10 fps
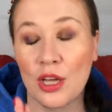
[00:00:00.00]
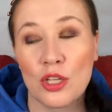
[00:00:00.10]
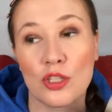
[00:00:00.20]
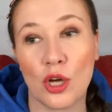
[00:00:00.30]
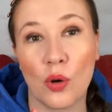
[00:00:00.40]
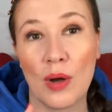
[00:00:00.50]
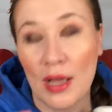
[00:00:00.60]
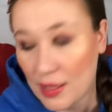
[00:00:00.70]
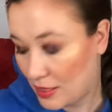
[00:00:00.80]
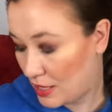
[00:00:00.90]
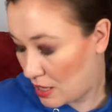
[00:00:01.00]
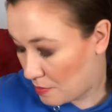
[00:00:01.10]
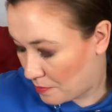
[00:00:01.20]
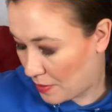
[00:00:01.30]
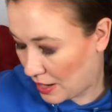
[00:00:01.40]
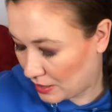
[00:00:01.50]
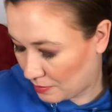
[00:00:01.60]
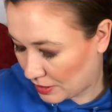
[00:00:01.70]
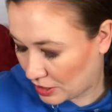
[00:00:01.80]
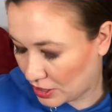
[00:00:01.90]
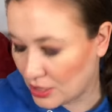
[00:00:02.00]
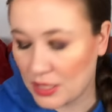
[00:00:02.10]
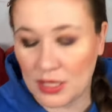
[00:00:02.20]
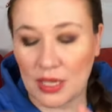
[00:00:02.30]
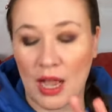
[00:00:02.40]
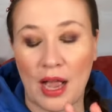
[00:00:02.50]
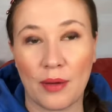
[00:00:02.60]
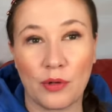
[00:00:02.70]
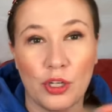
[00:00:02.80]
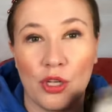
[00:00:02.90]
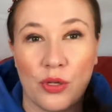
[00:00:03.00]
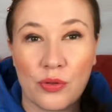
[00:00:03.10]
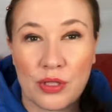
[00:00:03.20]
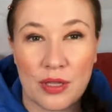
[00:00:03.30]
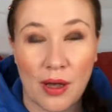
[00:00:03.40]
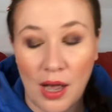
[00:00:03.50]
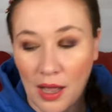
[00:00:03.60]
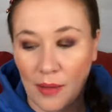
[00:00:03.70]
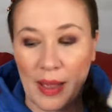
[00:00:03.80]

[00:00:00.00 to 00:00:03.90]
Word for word: So the body butters I will use uh,